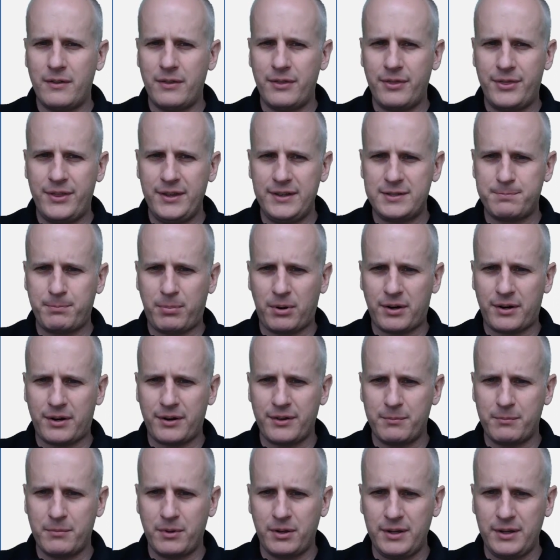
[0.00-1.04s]
this bar
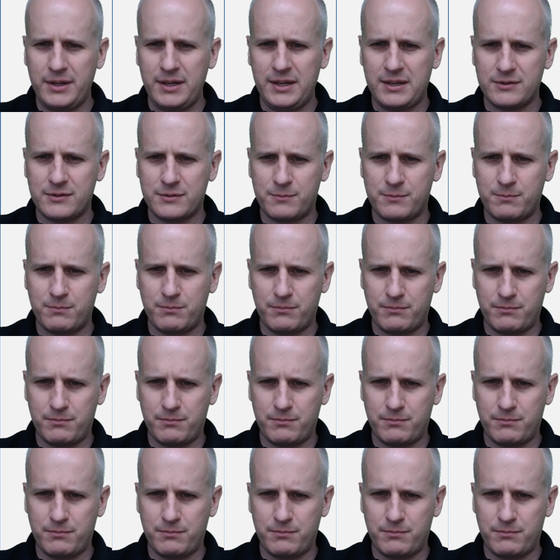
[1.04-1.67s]
that Malik is